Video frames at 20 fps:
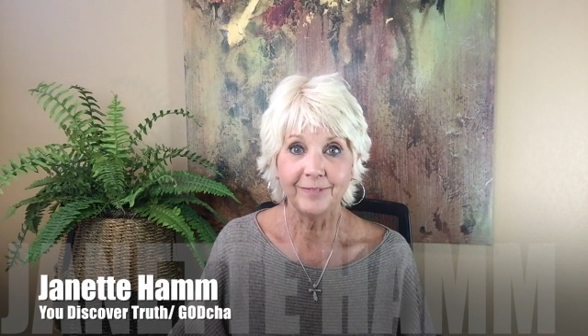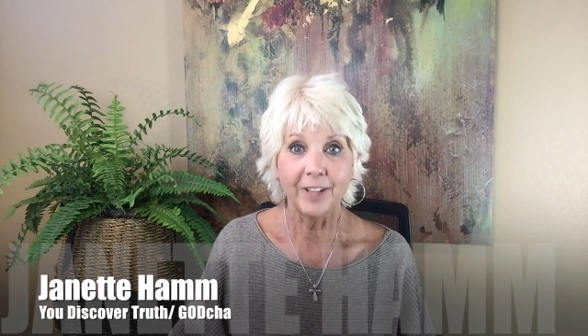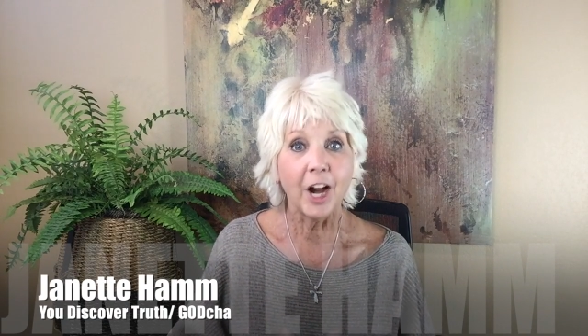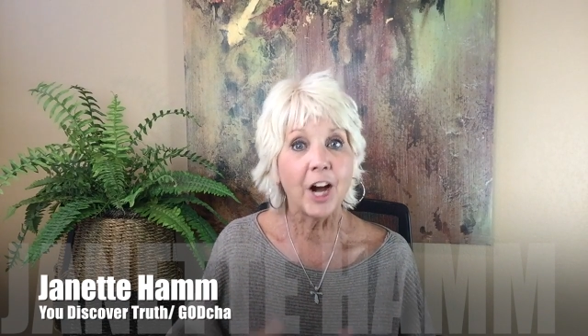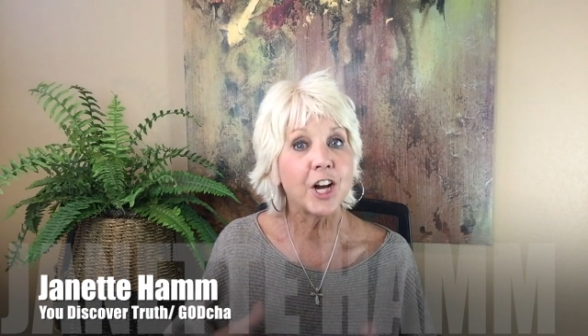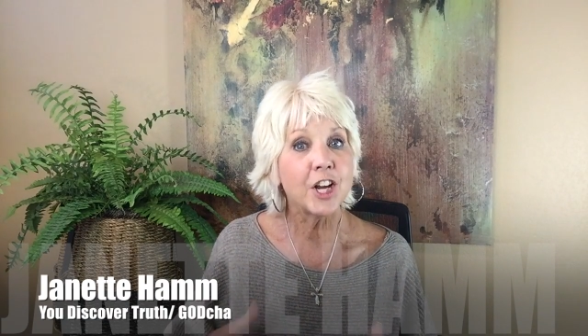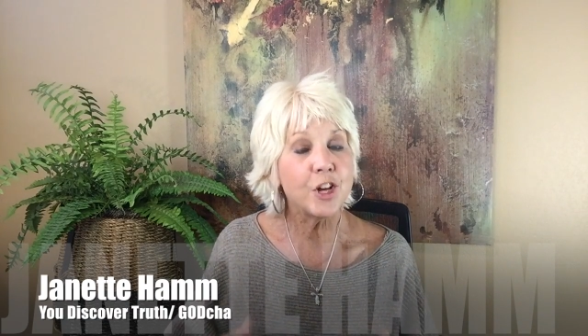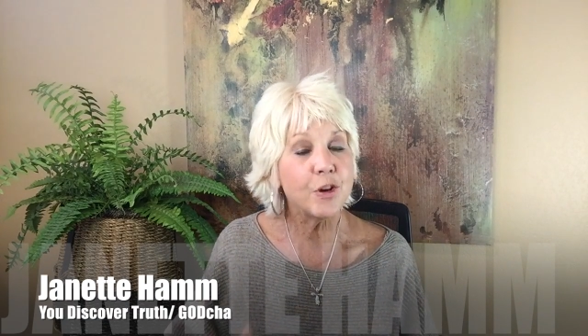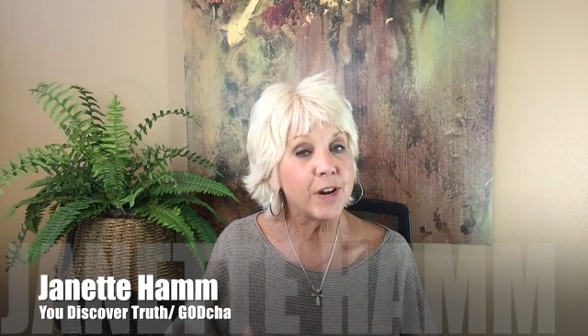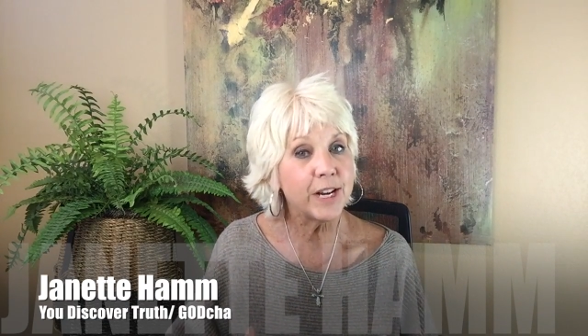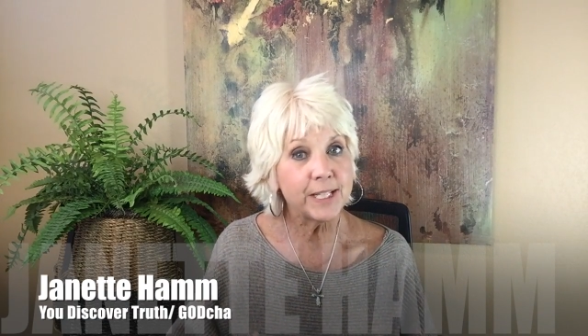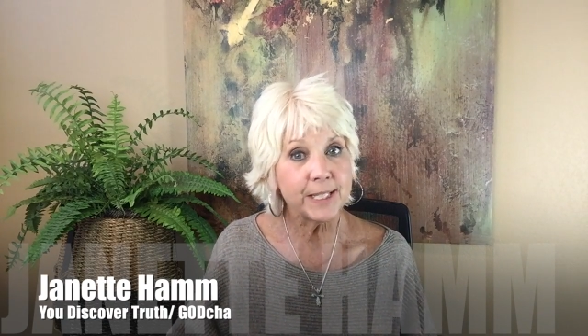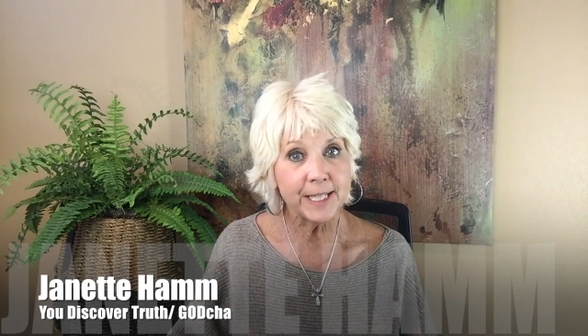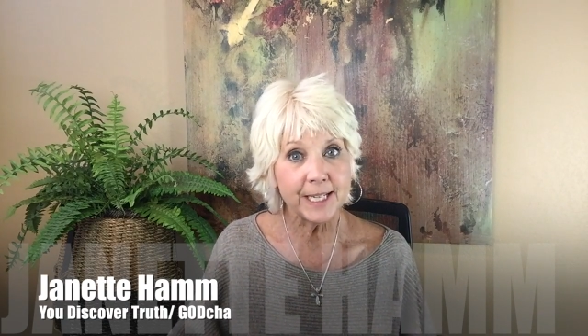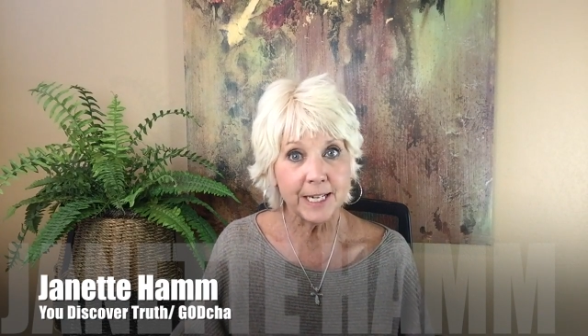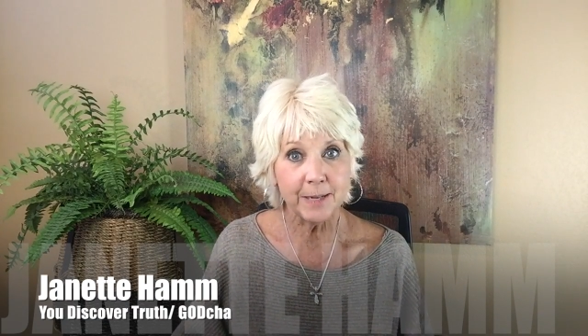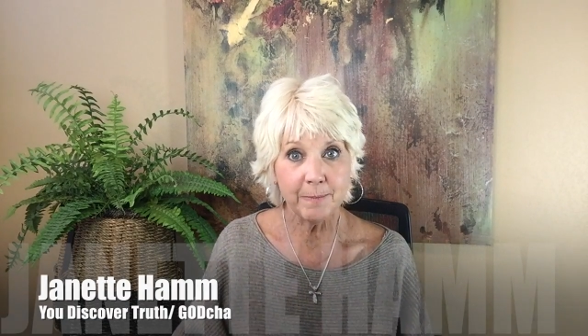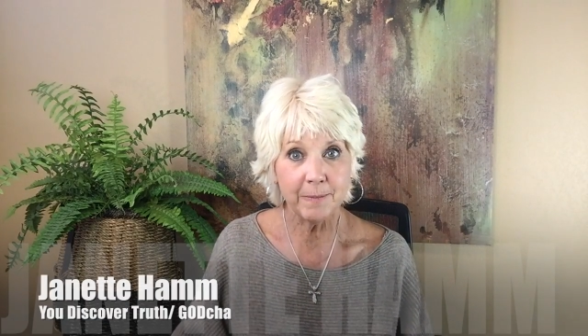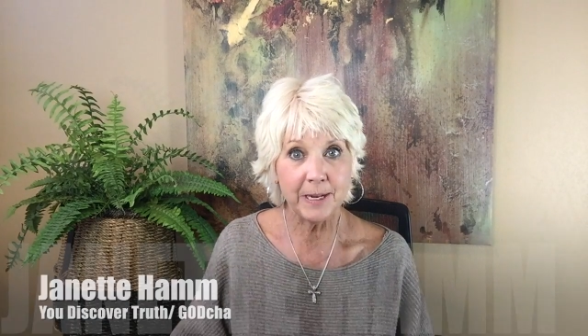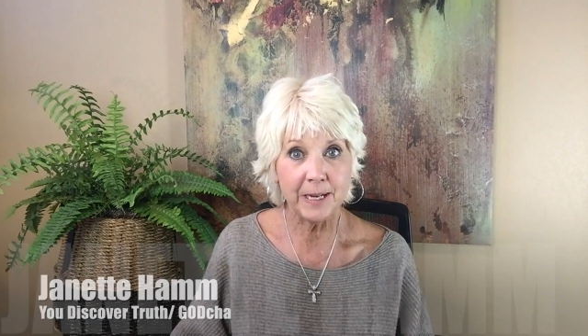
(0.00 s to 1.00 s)
Are you his
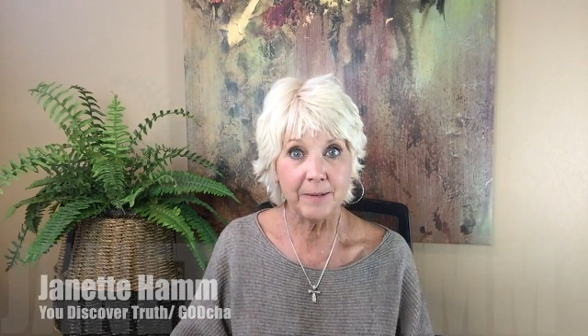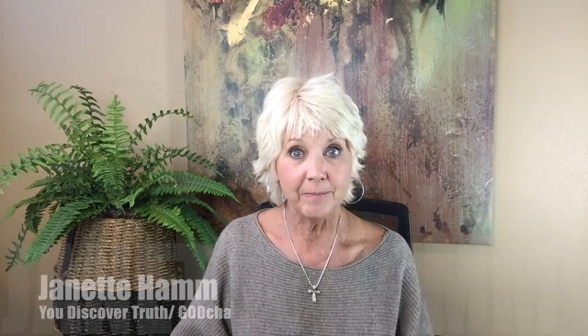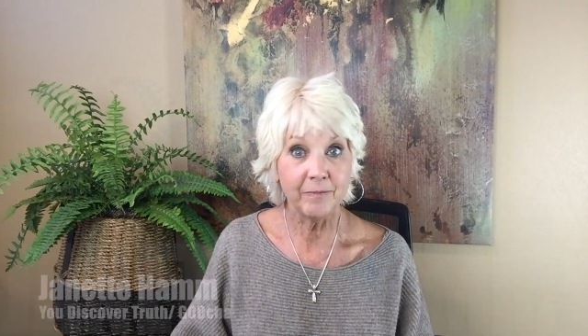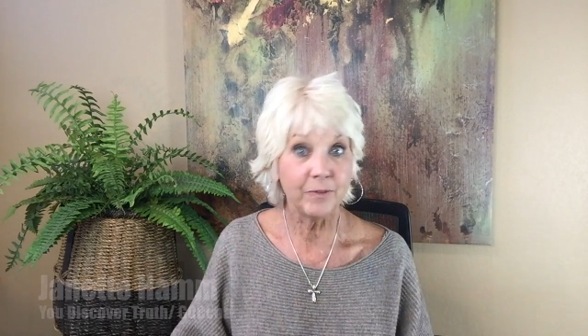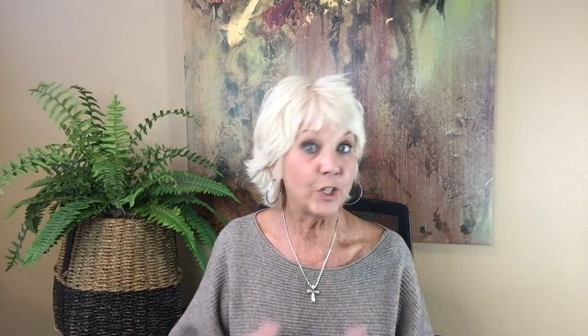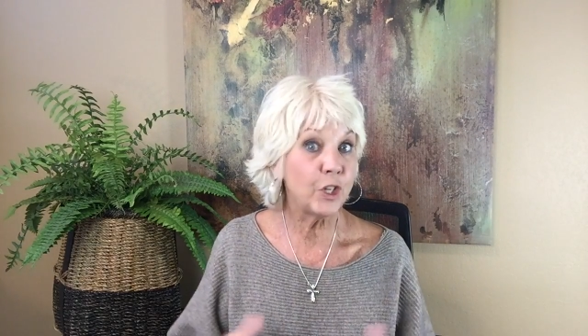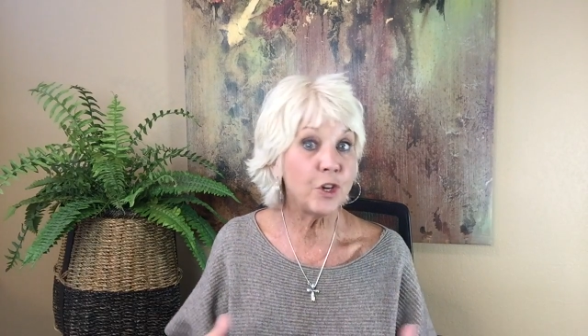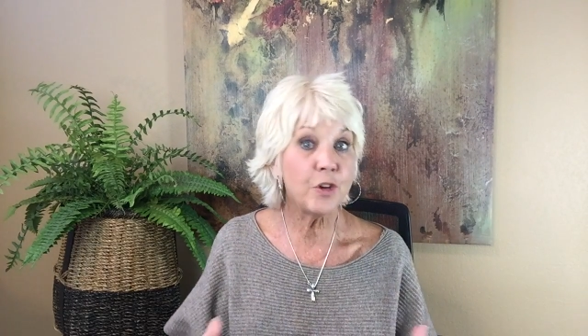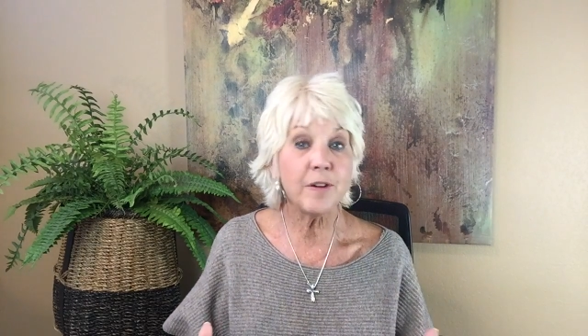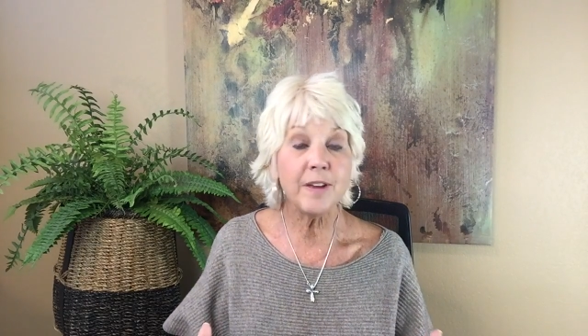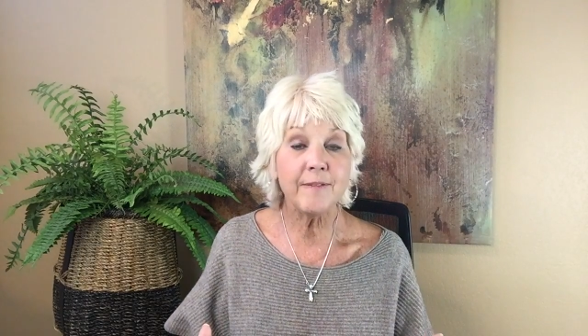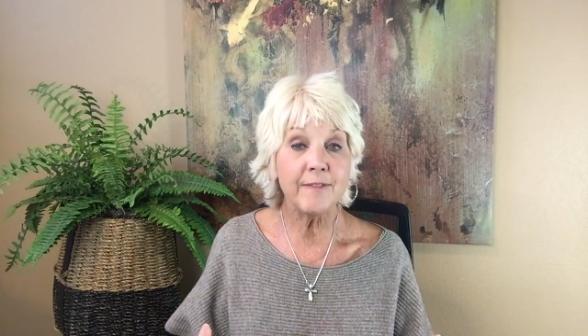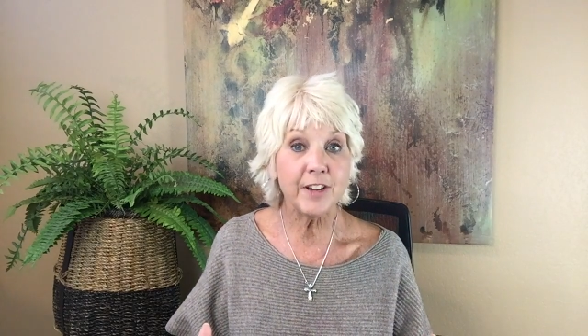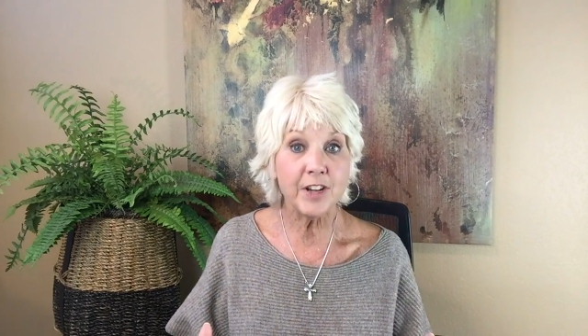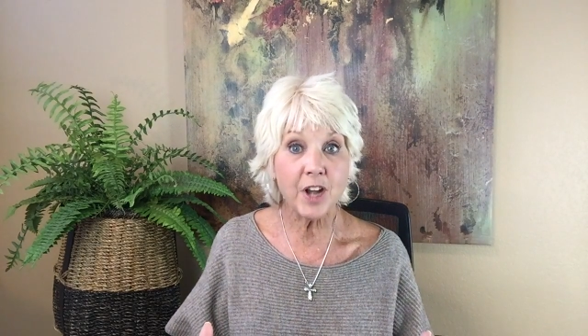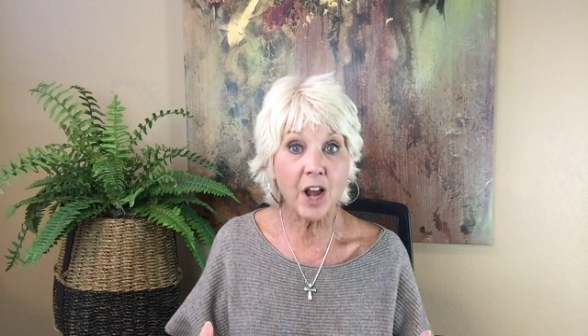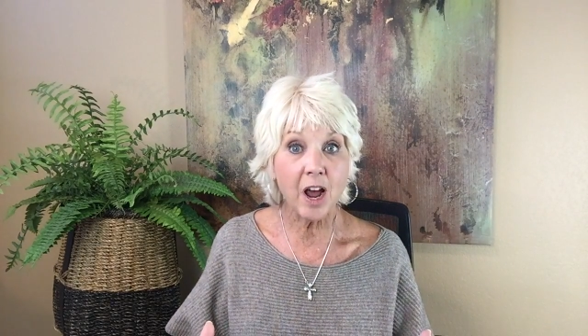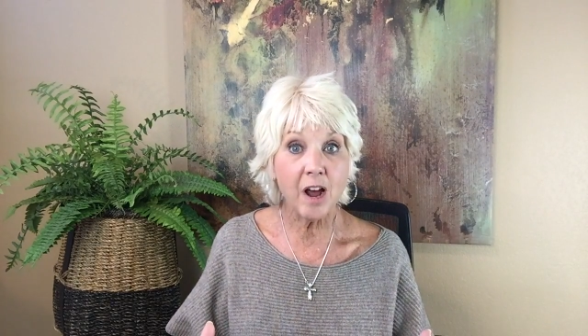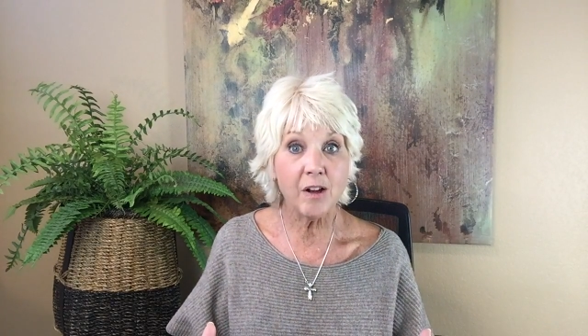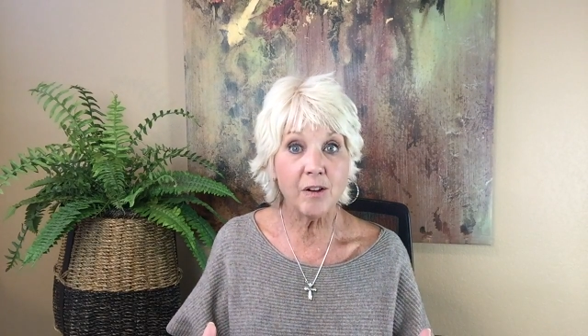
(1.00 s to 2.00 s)
enemy? Do you
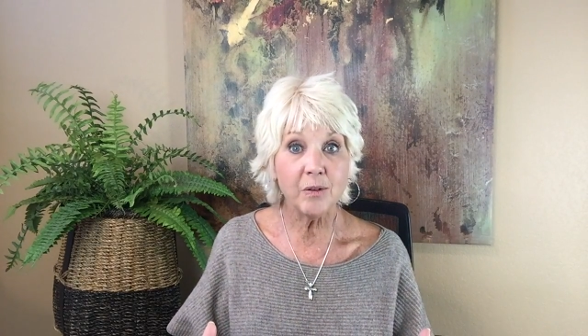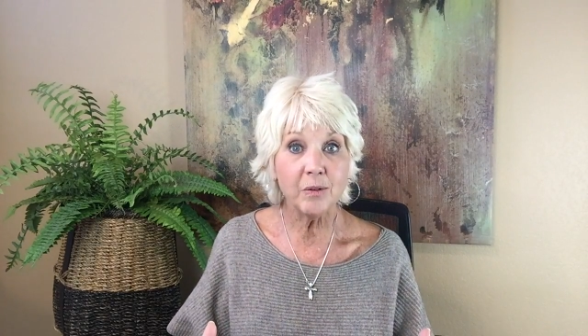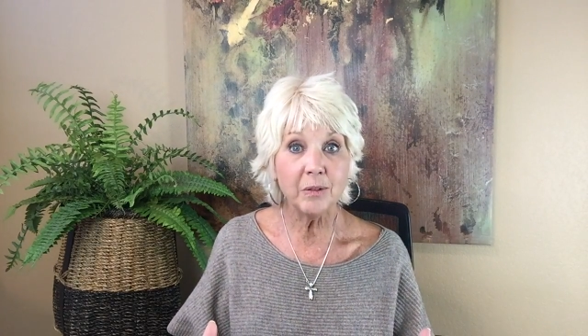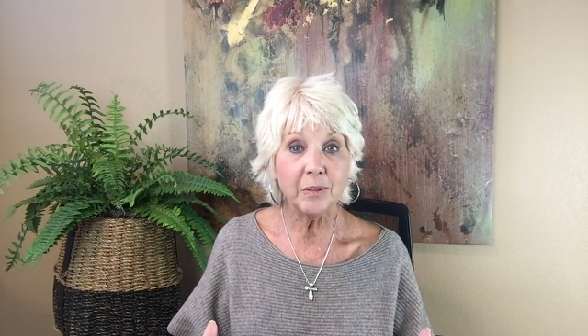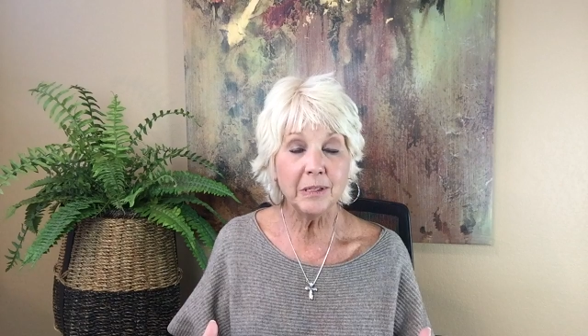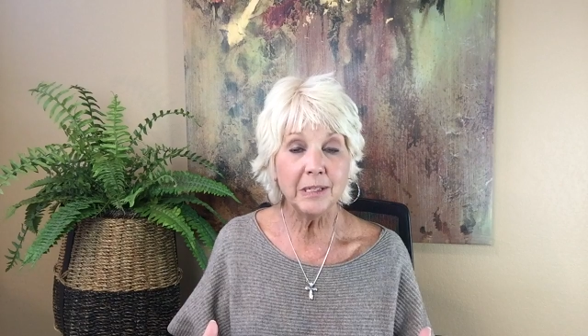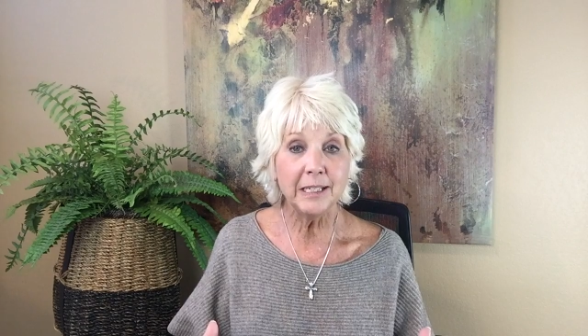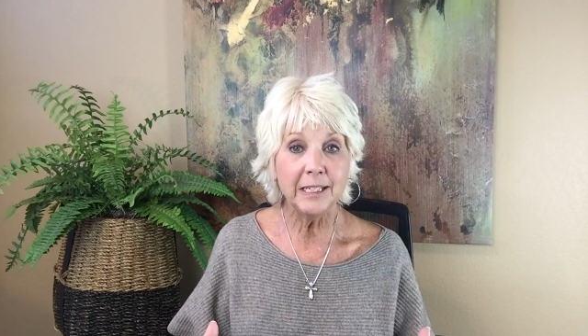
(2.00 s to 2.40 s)
even know?